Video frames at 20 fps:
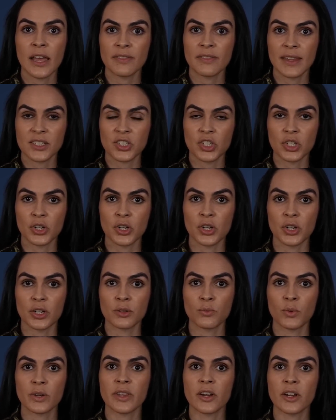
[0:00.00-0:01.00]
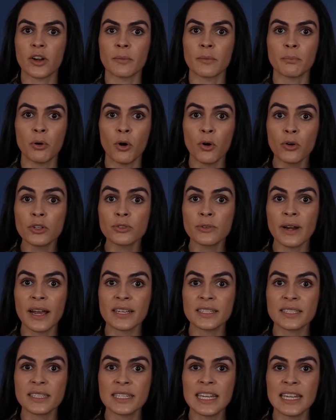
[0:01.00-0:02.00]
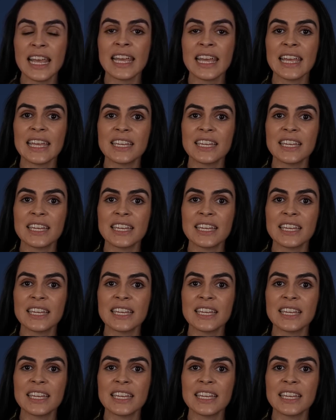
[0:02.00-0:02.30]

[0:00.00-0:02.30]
that's occurred where they are polarized